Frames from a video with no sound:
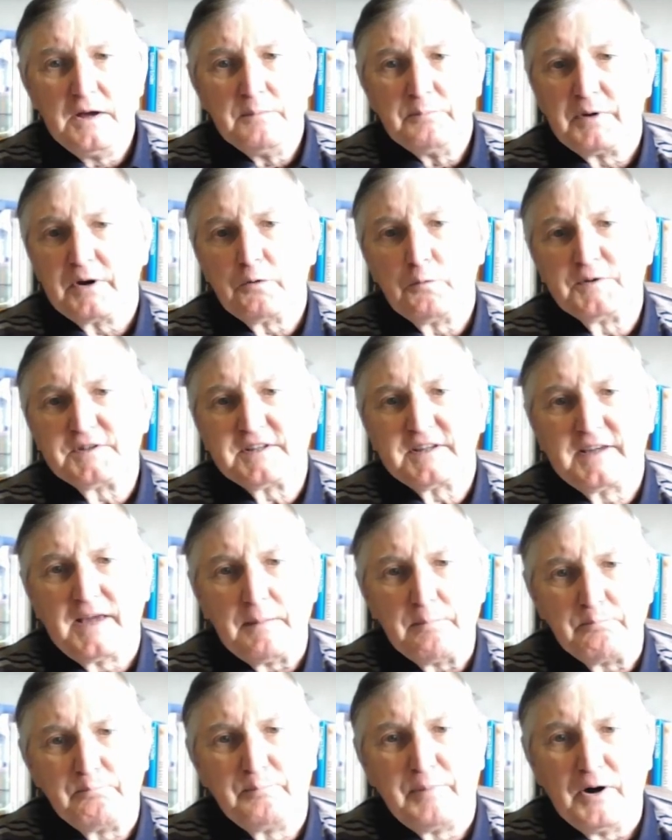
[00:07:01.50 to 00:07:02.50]
but I always
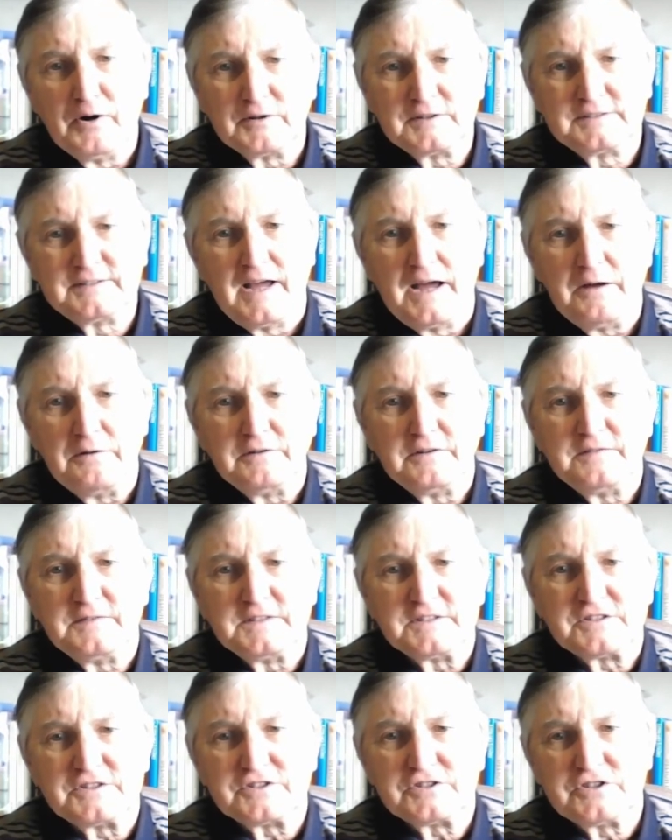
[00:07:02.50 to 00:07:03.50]
get bogged down in
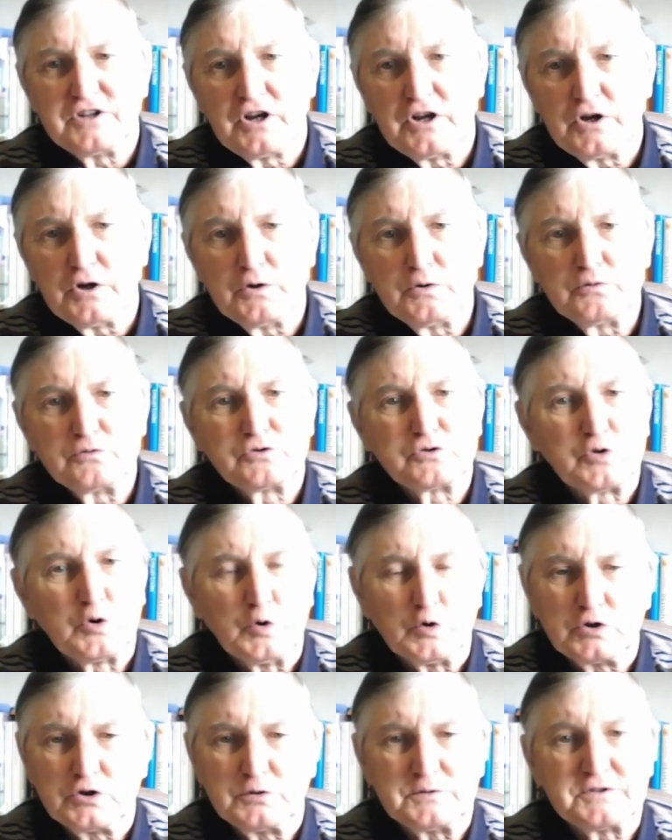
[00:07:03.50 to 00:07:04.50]
this slow,
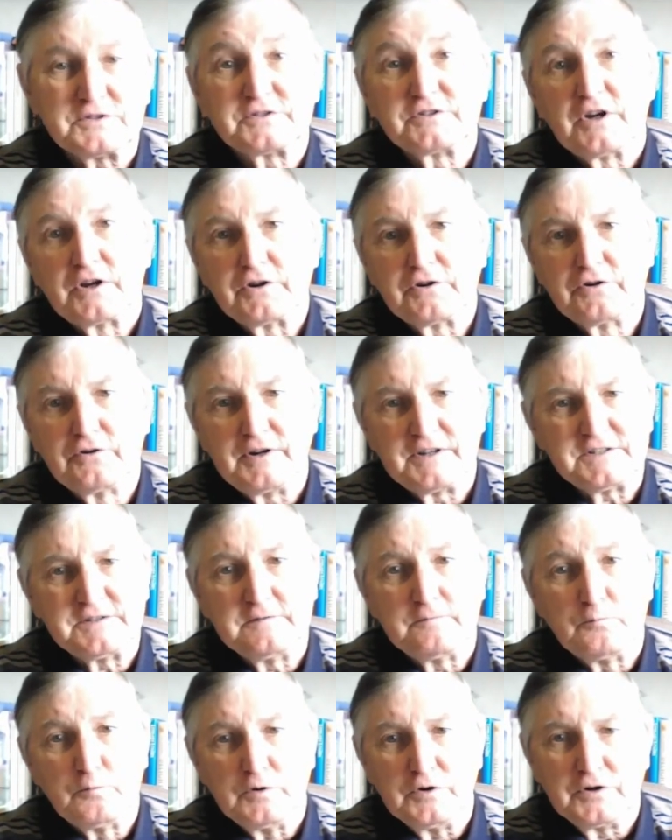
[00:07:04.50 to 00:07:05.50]
torturous,
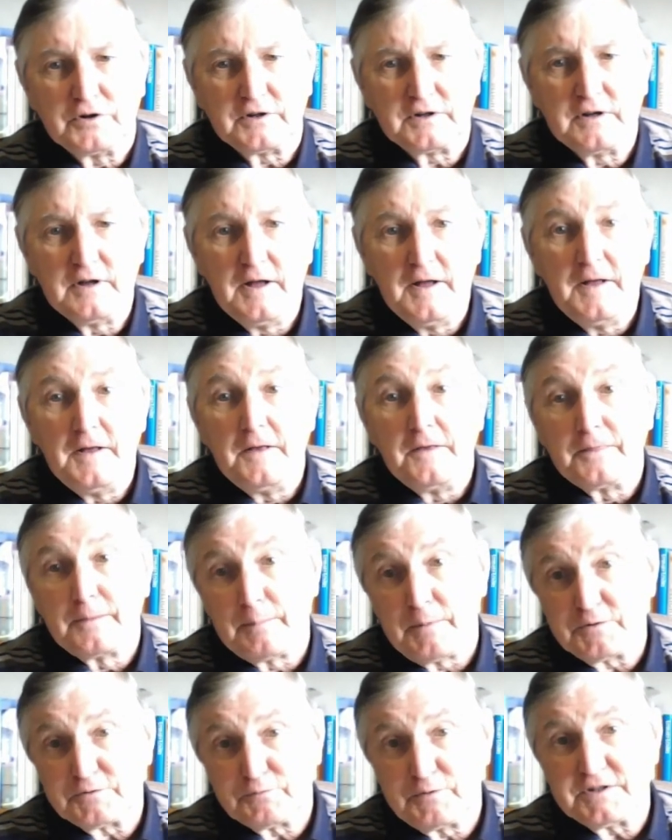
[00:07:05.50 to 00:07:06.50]
digressive work. The
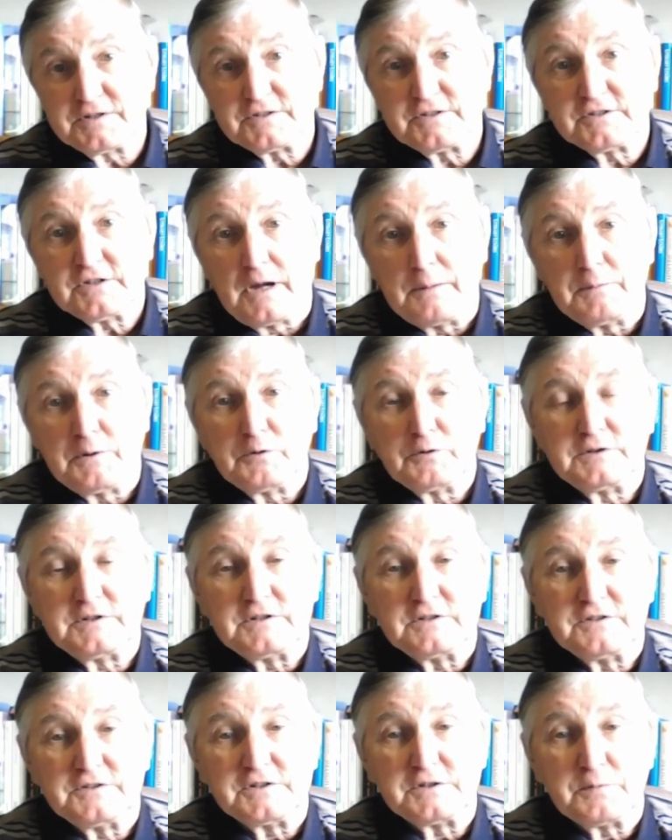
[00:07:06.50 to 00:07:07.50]
most recent time I looked
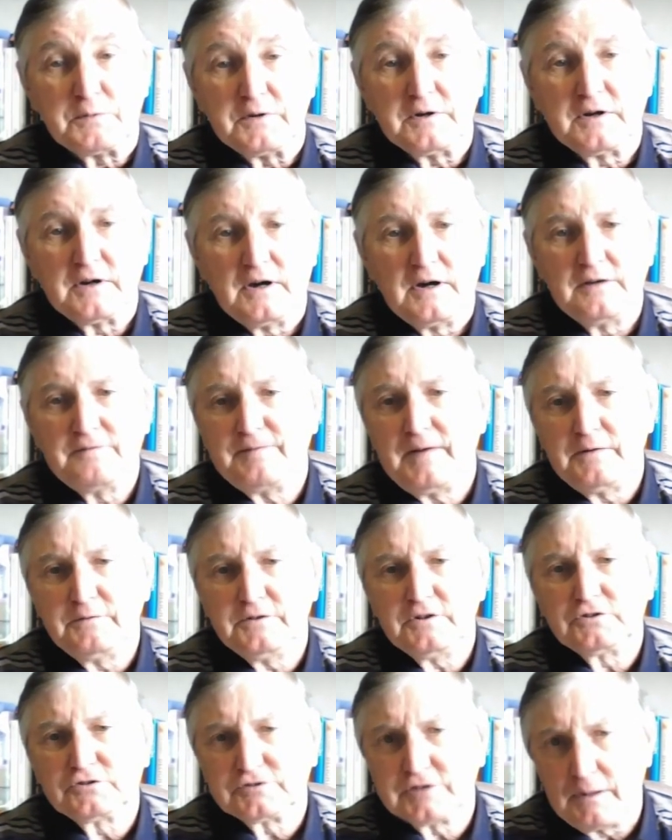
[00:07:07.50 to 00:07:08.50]
into this work, I found
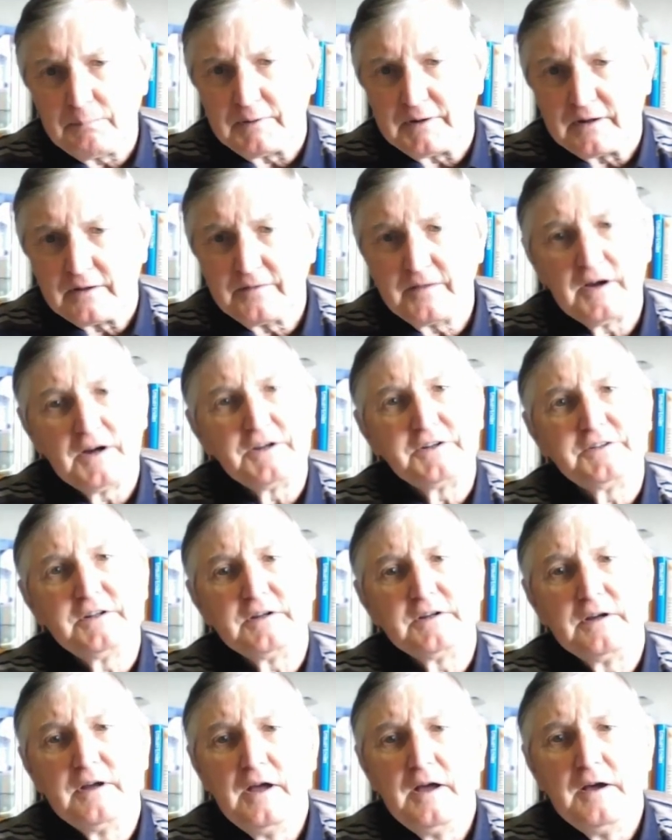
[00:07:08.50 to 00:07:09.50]
it troubling. The
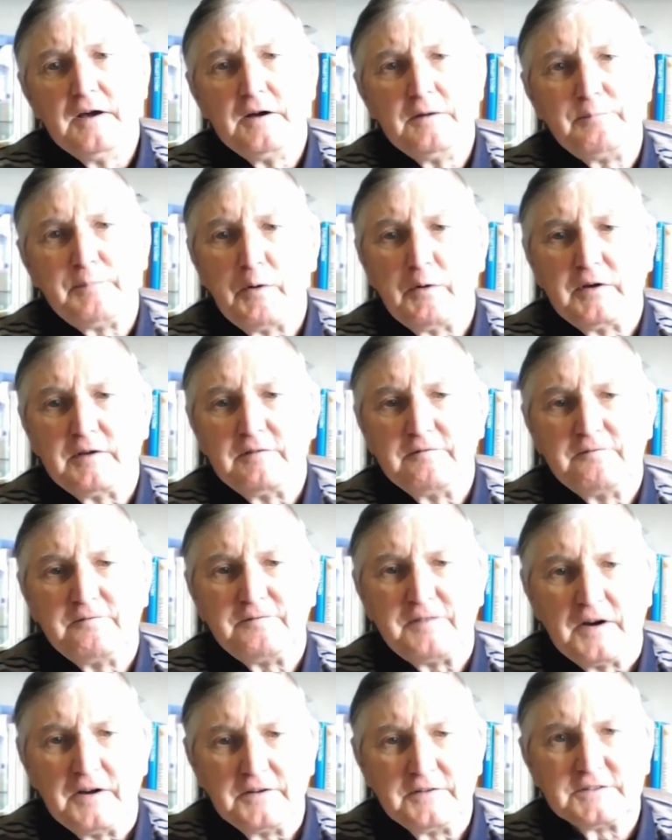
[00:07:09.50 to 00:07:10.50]
idea of poking
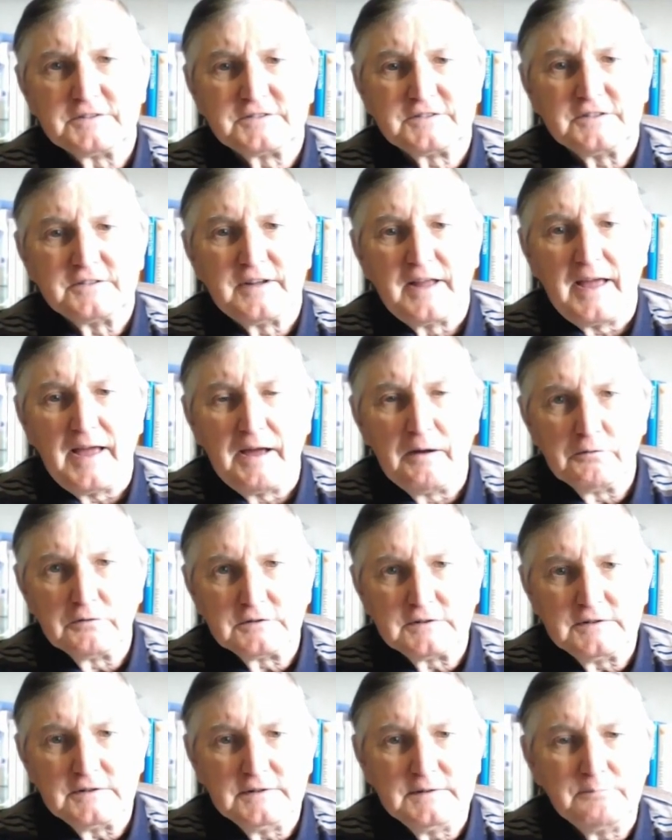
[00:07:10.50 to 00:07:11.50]
fun at an
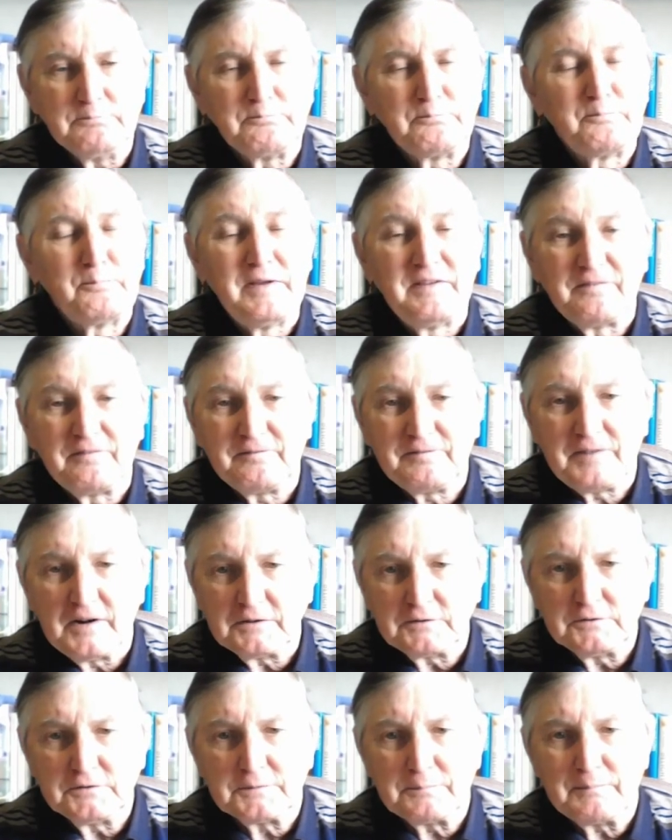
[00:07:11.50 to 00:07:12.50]
elderly,
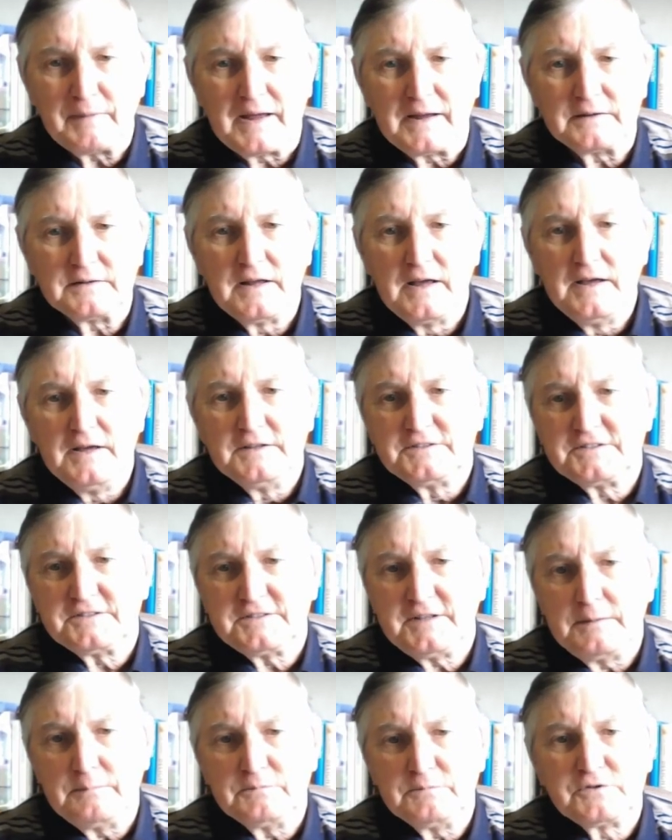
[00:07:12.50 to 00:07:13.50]
befuddled man
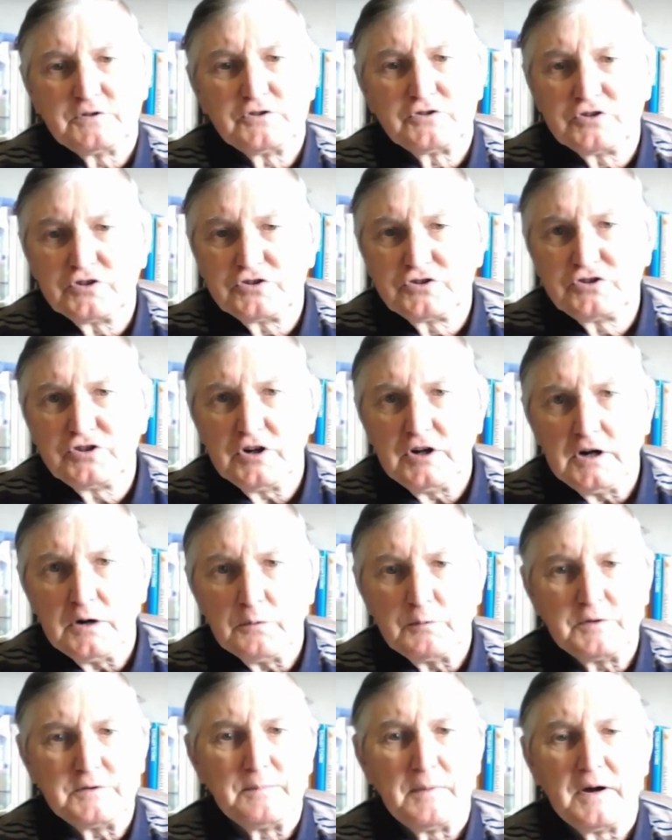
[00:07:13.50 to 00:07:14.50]
seemed to
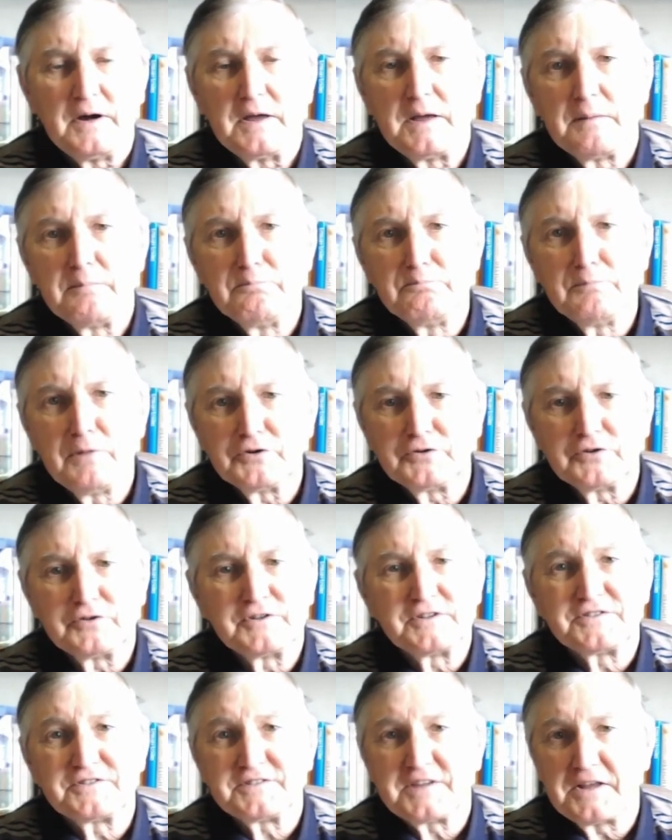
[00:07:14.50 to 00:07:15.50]
jar with my
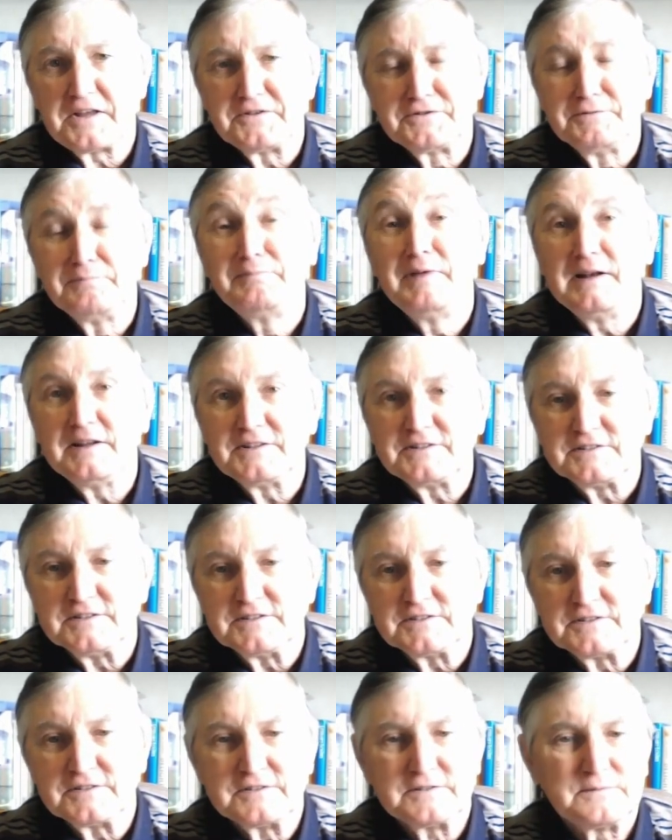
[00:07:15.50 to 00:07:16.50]
modern
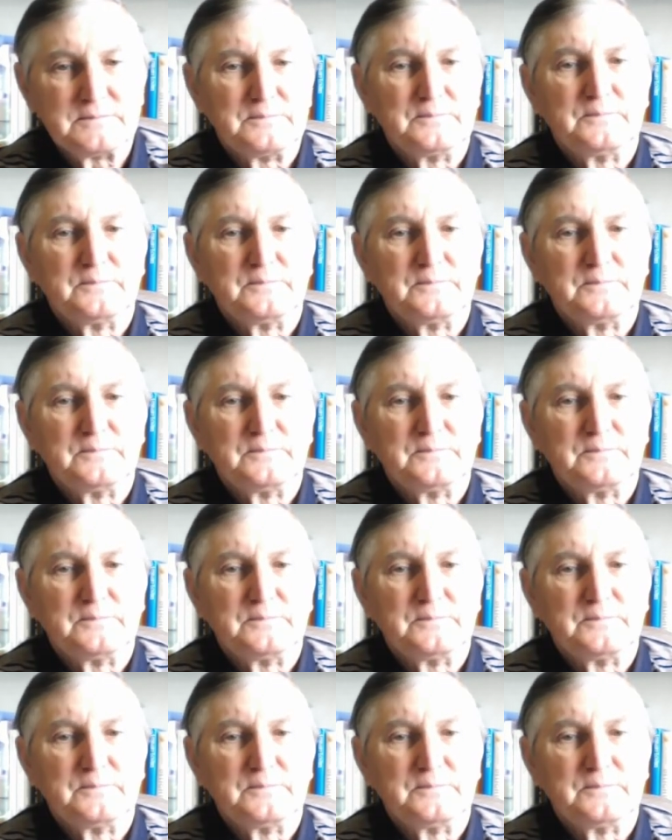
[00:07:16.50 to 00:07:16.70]
sensibilities.